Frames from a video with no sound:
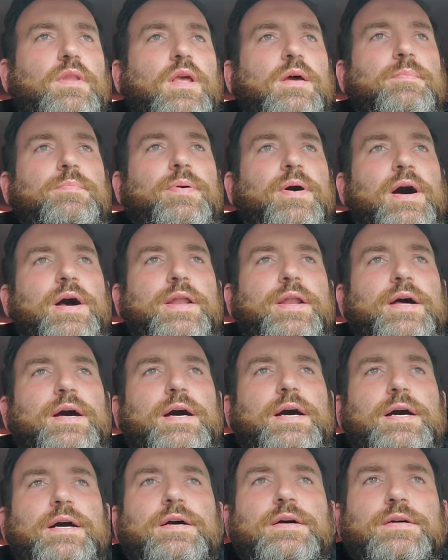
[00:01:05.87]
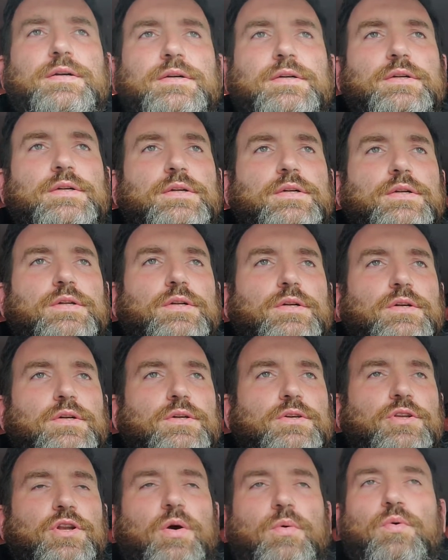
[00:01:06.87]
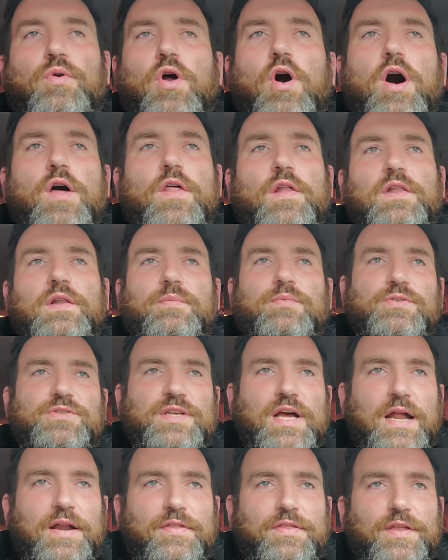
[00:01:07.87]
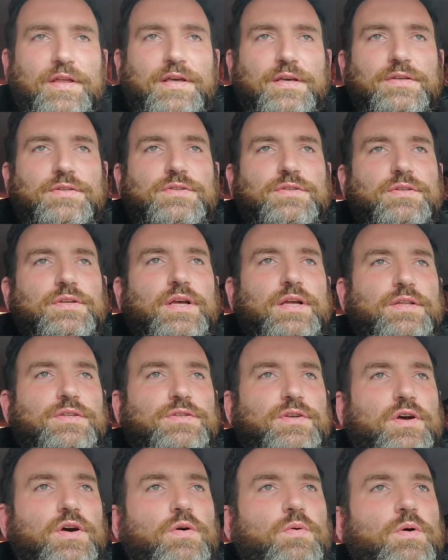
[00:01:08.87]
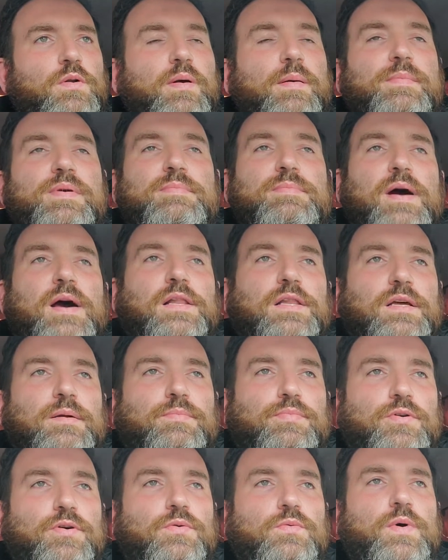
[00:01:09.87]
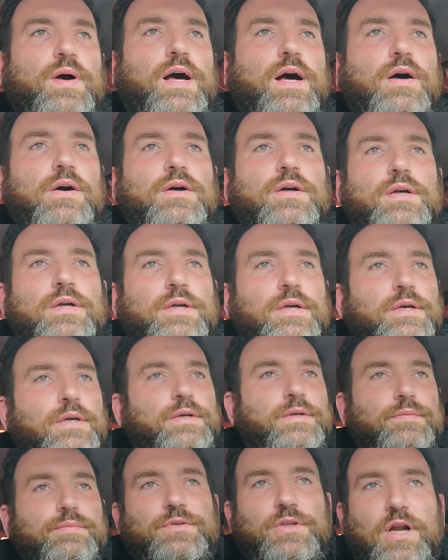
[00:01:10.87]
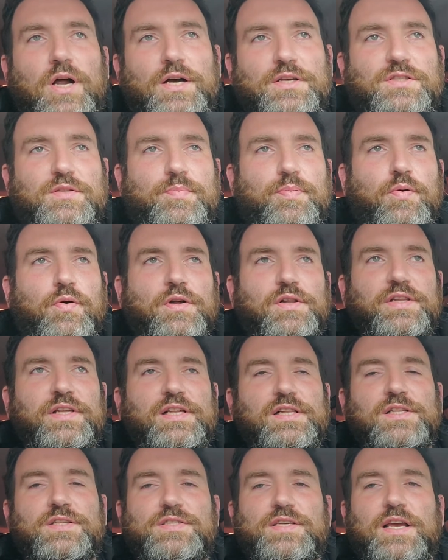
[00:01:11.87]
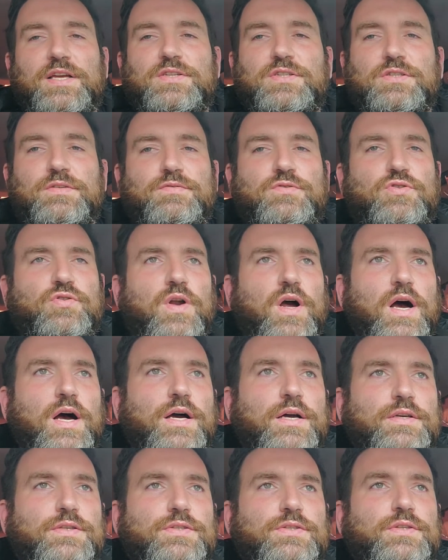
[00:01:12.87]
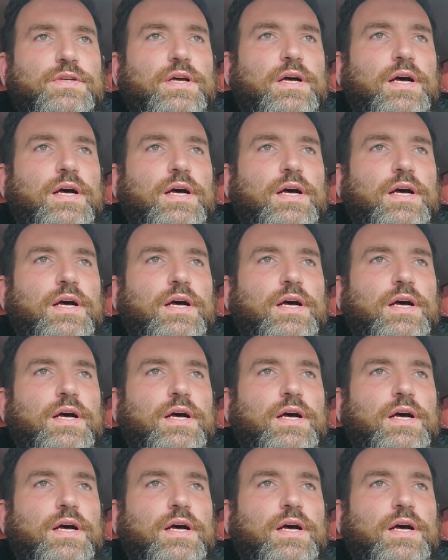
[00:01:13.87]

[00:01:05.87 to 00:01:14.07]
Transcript: But we're all on the liberal side of things. And so what do I mean by liberal? Well, I support legalization of drugs,